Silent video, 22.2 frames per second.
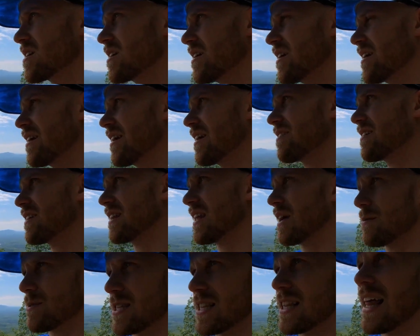I think
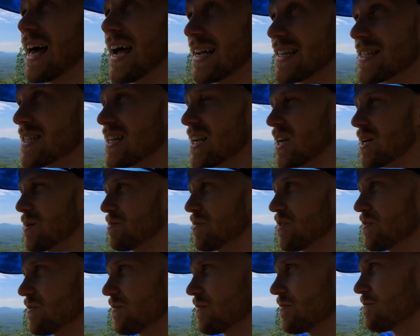that was the last name
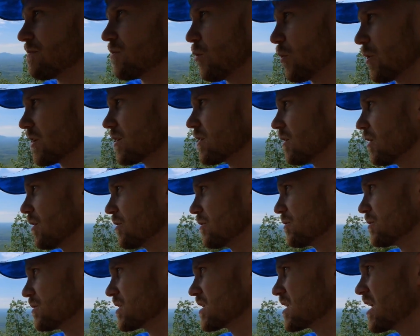before it
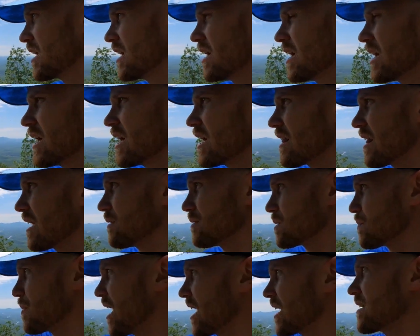closed. That
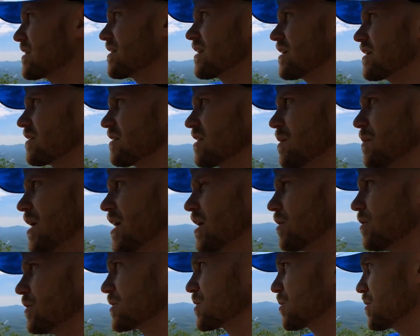was back in there, and they
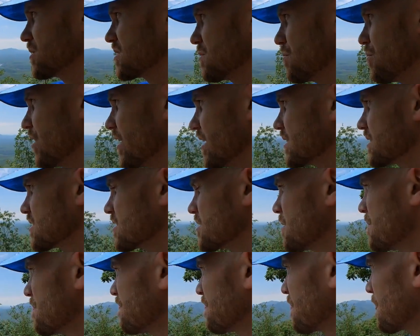made all sorts of bricks.